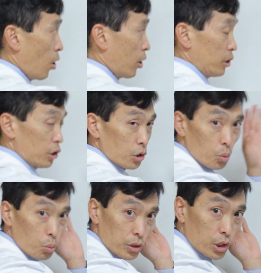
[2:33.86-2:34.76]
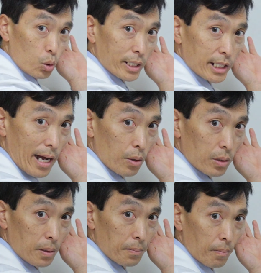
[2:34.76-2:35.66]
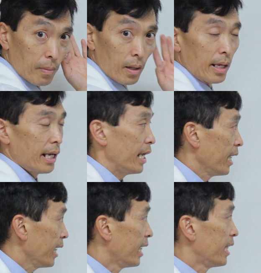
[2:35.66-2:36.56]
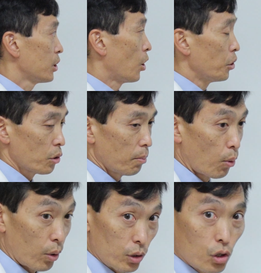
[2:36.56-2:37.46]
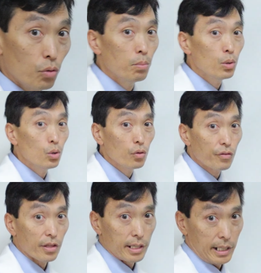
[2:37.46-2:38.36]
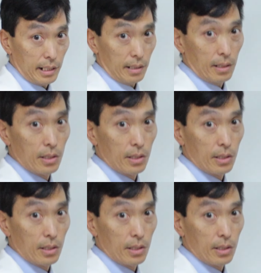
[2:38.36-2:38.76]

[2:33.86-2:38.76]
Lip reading: cartilage will squish out. It is also important to move the knee,